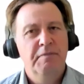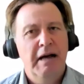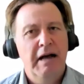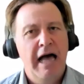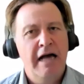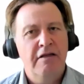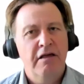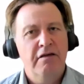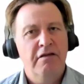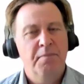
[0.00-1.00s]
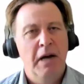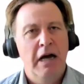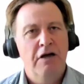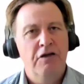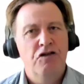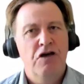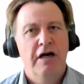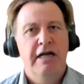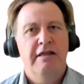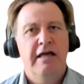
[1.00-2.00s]
about access to past
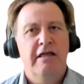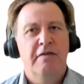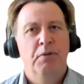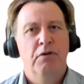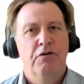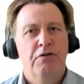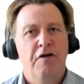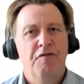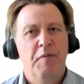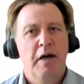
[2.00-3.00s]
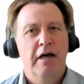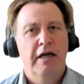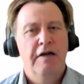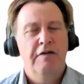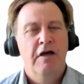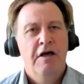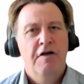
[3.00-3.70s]
Chinese export growth markets